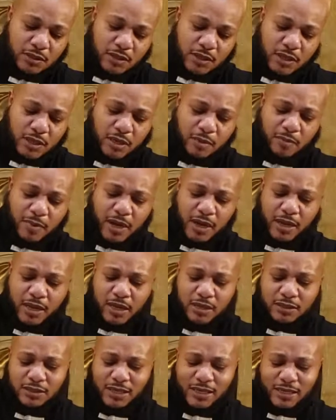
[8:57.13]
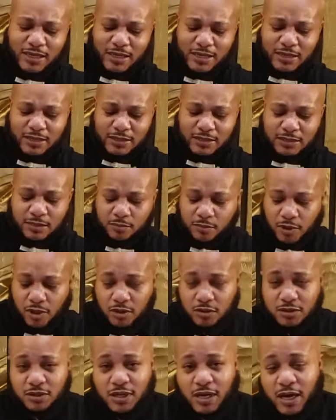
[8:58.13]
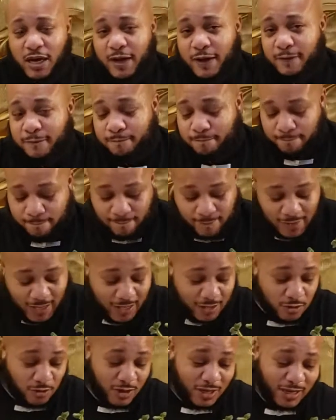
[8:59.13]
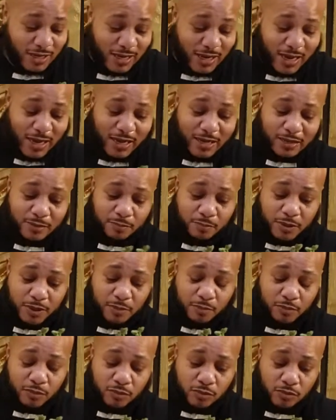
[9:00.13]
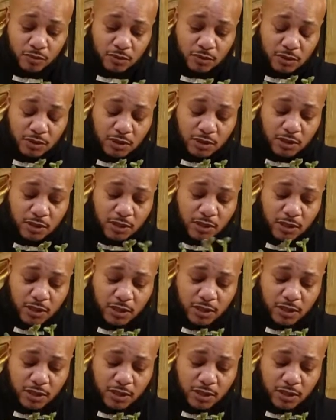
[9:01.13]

Anybody out there getting into bonsai? I know a lot of people, I